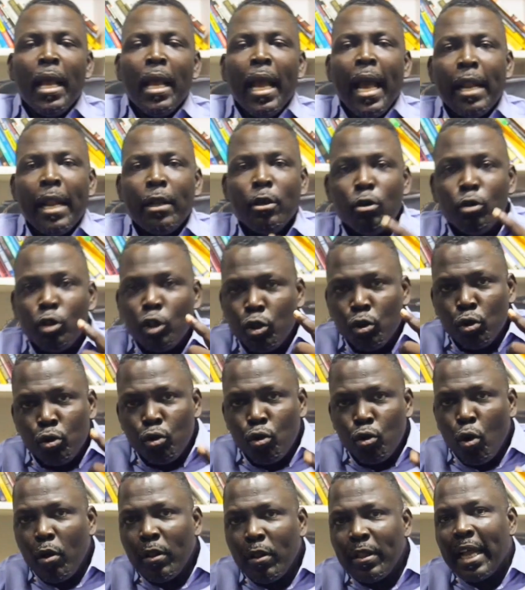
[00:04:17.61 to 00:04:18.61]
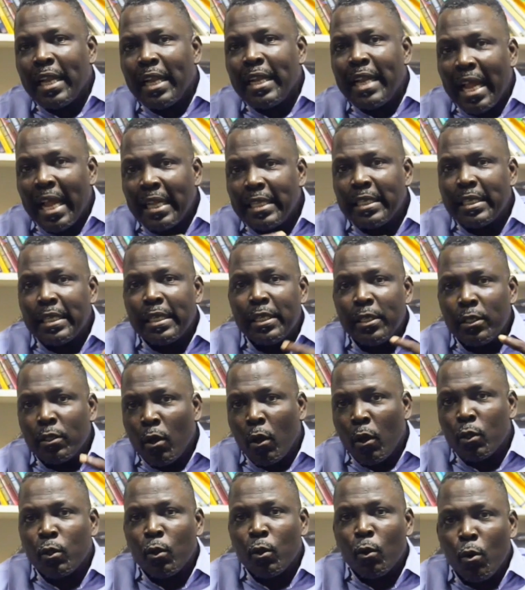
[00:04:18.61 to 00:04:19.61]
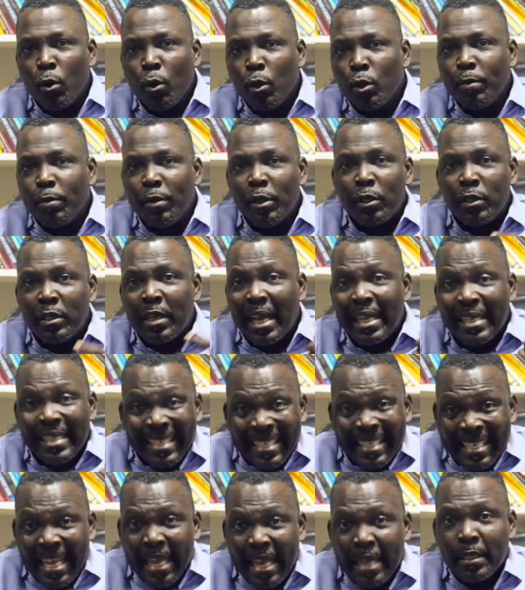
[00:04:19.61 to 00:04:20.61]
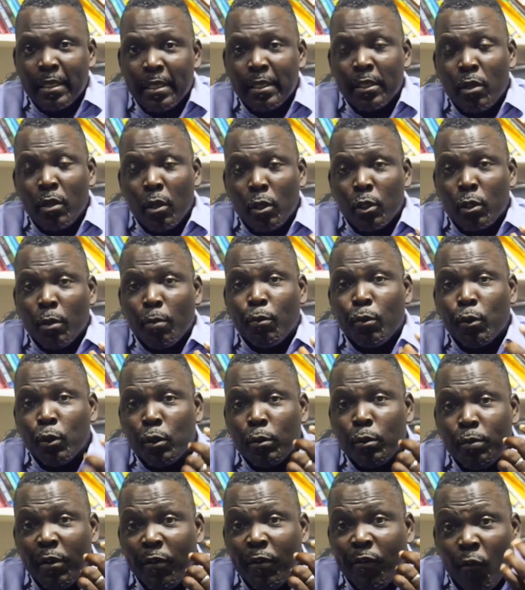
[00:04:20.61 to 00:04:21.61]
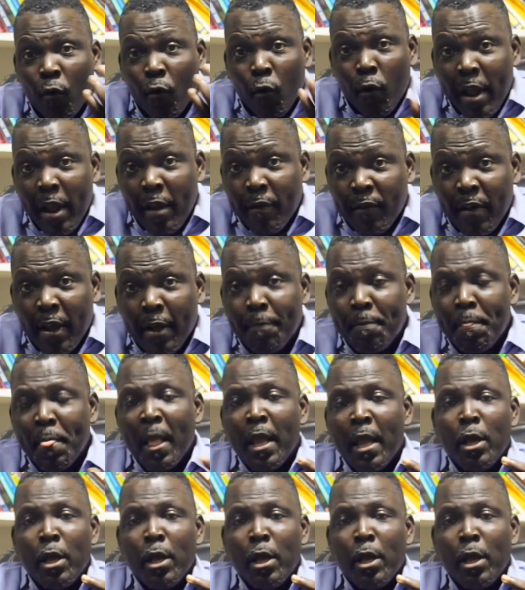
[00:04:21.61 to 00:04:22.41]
And you should know that that is also going to be transient. It's not supposed to be forever.